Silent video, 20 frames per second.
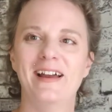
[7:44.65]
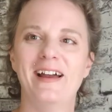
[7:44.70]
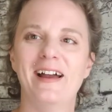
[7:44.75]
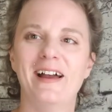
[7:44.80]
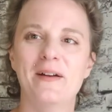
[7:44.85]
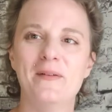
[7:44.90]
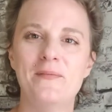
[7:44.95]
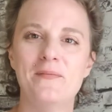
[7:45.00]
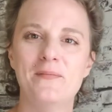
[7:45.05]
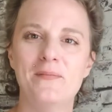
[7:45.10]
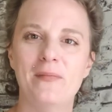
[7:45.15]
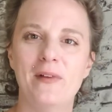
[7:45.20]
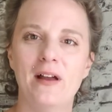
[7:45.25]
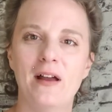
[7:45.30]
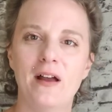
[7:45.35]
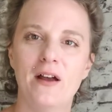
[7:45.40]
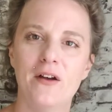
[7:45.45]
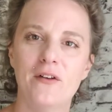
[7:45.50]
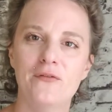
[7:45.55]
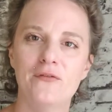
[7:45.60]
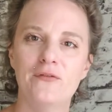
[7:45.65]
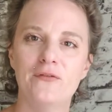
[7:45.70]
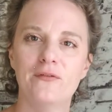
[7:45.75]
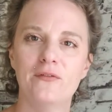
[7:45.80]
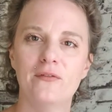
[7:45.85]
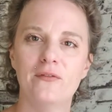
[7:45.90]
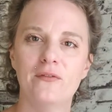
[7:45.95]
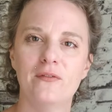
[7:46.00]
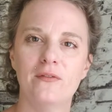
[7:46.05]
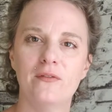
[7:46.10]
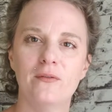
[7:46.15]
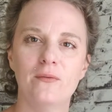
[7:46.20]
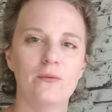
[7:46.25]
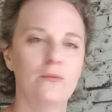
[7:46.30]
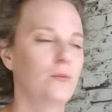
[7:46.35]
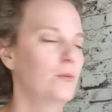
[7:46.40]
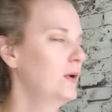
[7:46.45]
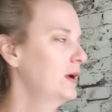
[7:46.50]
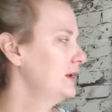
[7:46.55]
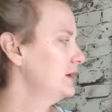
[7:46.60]
um, of
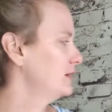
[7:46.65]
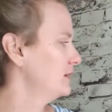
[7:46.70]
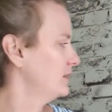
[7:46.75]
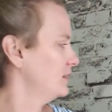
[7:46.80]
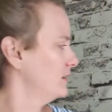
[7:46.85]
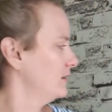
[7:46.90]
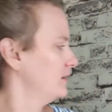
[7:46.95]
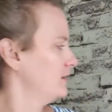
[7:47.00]
what